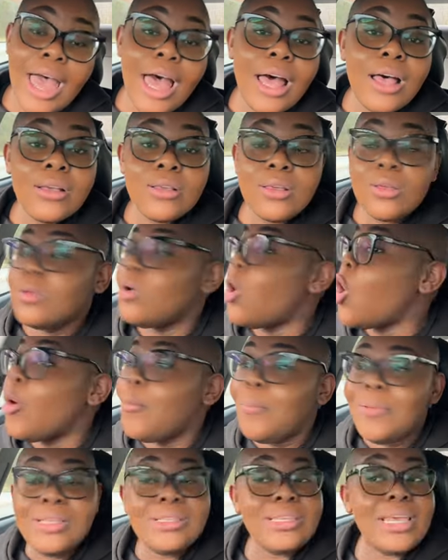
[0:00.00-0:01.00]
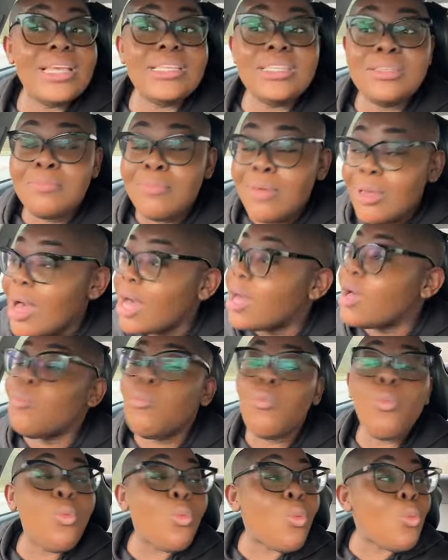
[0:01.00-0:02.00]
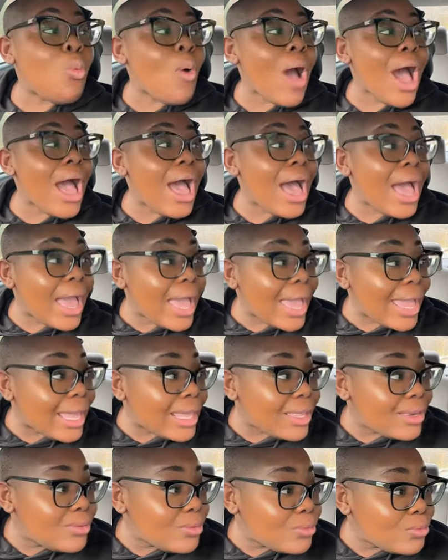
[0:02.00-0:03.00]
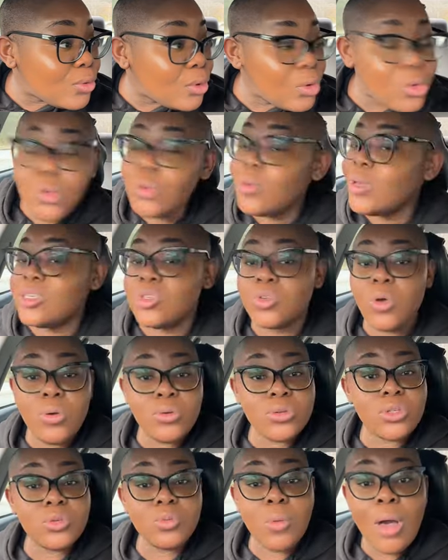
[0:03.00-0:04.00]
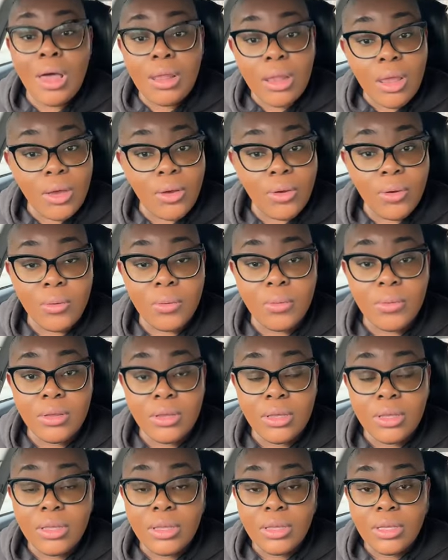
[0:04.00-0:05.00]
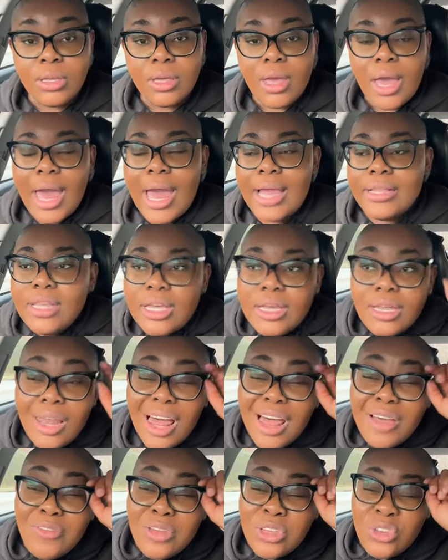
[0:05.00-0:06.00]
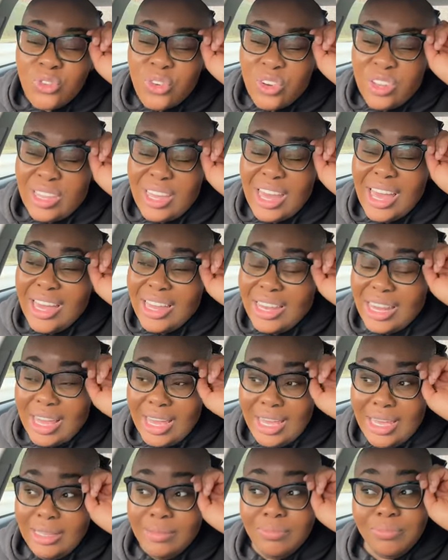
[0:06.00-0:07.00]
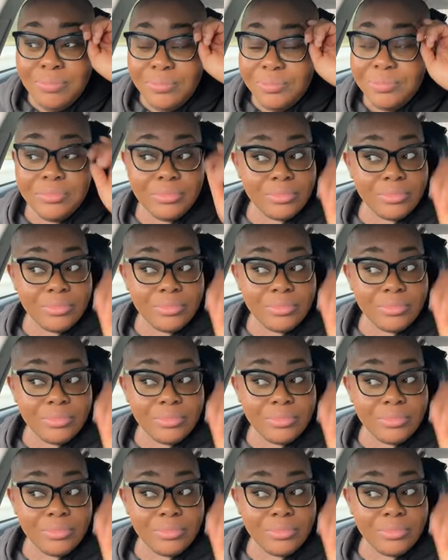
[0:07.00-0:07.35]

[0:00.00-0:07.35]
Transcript: Hell opens its mouth wide for who is going to swallow. I think a lot of us forget, like,